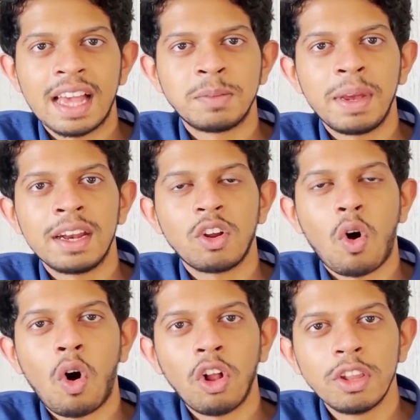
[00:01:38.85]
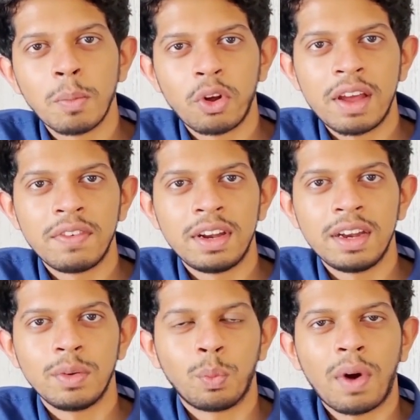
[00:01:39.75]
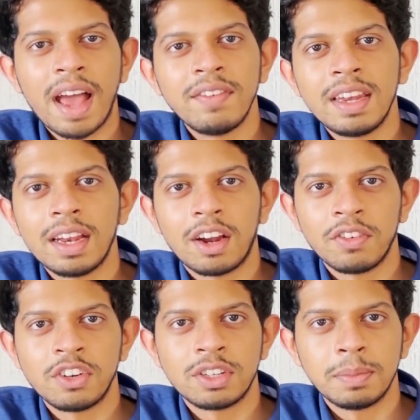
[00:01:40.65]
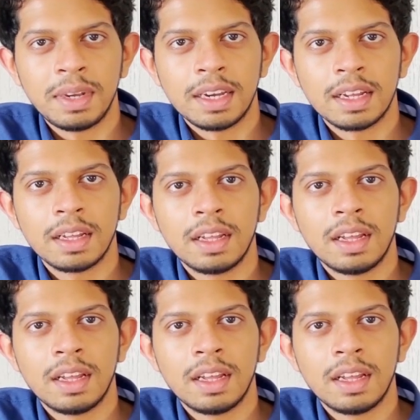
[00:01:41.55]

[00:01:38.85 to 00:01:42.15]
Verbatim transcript: has made it all the more evident why we need artificial meat.